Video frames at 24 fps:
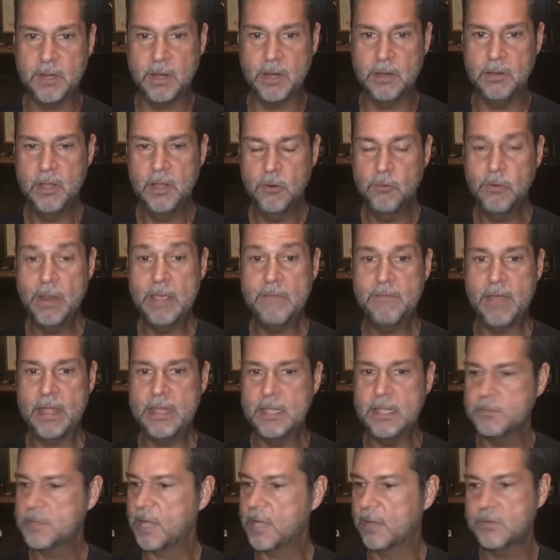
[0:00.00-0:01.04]
to
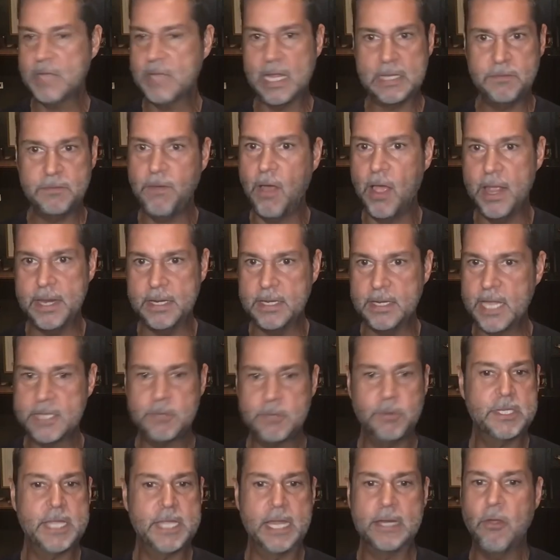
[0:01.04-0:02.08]
reinvent themselves. That's fine.
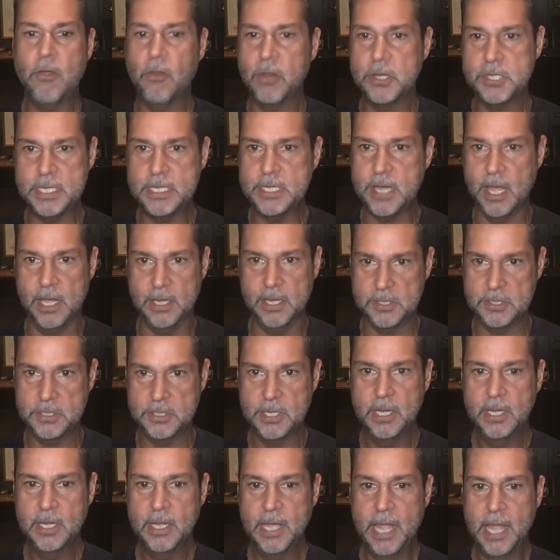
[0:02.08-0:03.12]
That's what technology
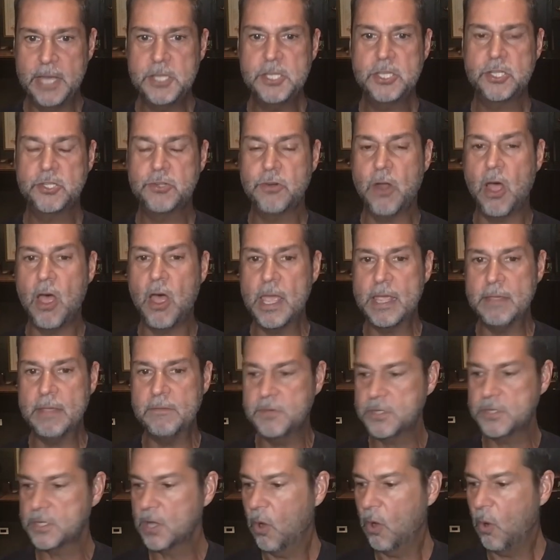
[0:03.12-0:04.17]
does. It
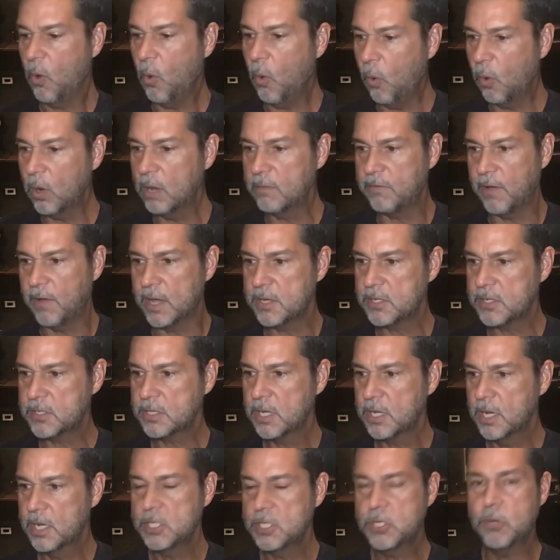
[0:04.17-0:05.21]
strives all of
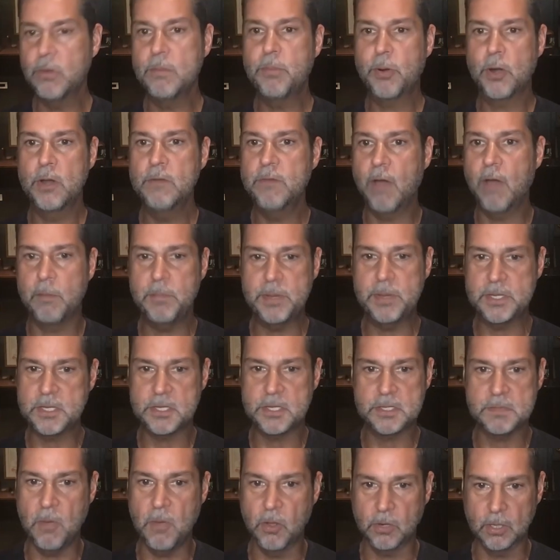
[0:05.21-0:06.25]
us to improve our
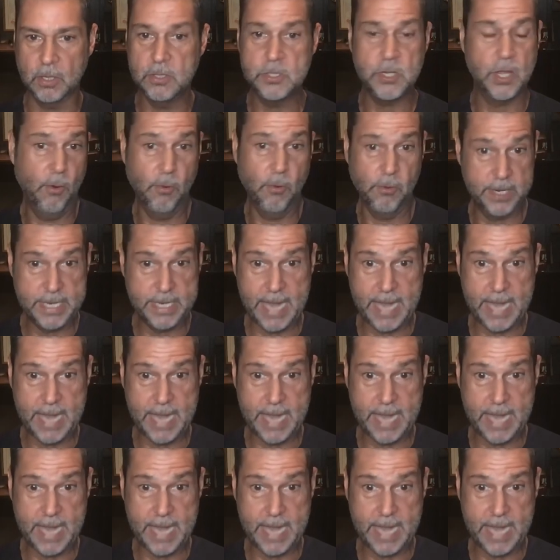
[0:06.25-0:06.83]
business models or